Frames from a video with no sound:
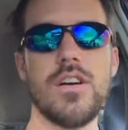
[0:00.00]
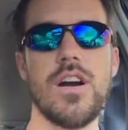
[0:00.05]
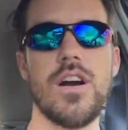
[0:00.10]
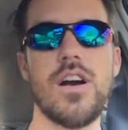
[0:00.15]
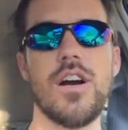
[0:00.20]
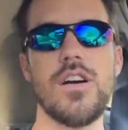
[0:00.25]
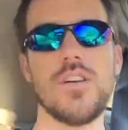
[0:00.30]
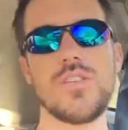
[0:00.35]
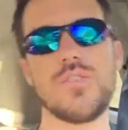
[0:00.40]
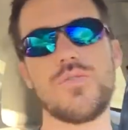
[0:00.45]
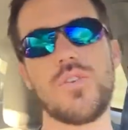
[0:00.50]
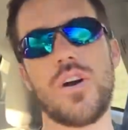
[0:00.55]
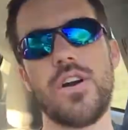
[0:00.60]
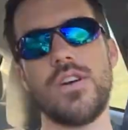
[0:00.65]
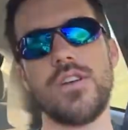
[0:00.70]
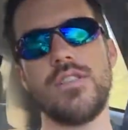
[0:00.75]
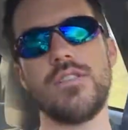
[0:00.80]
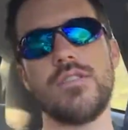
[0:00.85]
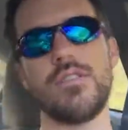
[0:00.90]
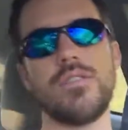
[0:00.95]
as
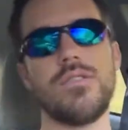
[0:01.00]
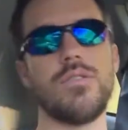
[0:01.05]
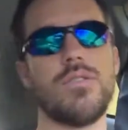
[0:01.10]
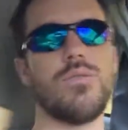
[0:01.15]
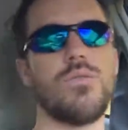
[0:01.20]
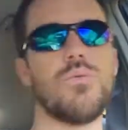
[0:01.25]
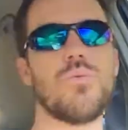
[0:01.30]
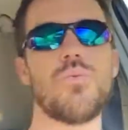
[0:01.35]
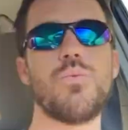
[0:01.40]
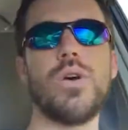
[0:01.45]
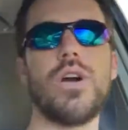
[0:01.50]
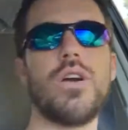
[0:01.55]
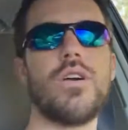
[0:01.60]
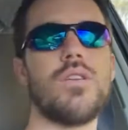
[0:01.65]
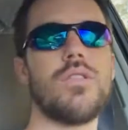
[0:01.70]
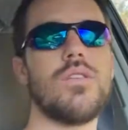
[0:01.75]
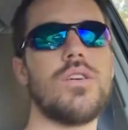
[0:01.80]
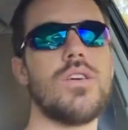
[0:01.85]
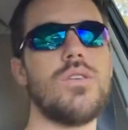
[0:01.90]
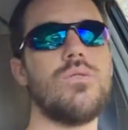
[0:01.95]
far as where
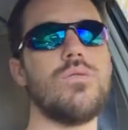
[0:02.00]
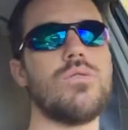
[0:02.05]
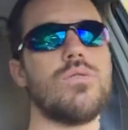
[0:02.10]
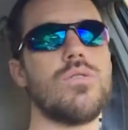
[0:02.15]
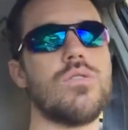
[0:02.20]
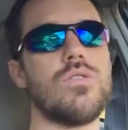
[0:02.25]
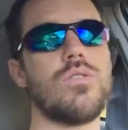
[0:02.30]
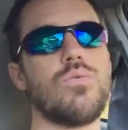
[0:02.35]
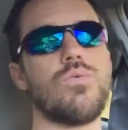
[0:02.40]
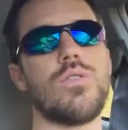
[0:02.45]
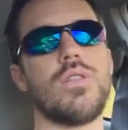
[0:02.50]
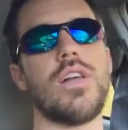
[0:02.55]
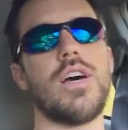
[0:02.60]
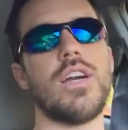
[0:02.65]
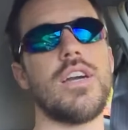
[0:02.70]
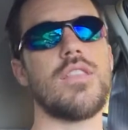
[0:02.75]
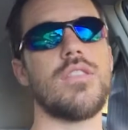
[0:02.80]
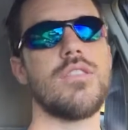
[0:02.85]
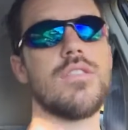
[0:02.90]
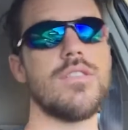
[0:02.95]
the users would
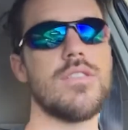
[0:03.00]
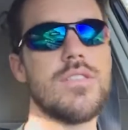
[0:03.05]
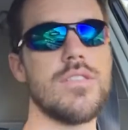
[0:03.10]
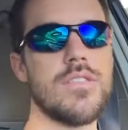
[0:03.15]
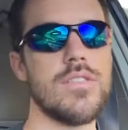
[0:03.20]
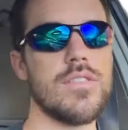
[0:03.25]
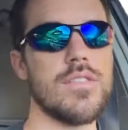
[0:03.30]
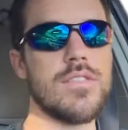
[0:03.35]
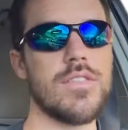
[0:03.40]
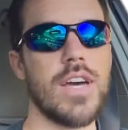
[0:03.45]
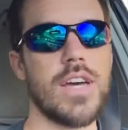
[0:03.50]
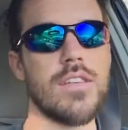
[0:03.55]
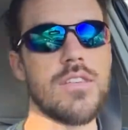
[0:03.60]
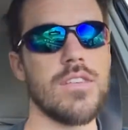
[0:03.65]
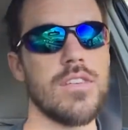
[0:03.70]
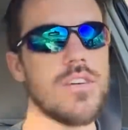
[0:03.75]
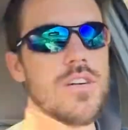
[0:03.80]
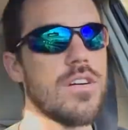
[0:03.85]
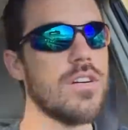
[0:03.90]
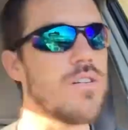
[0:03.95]
like the site to
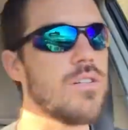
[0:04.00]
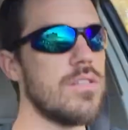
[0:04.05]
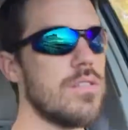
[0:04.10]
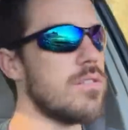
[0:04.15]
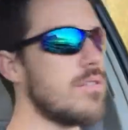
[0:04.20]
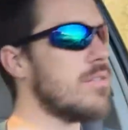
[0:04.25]
go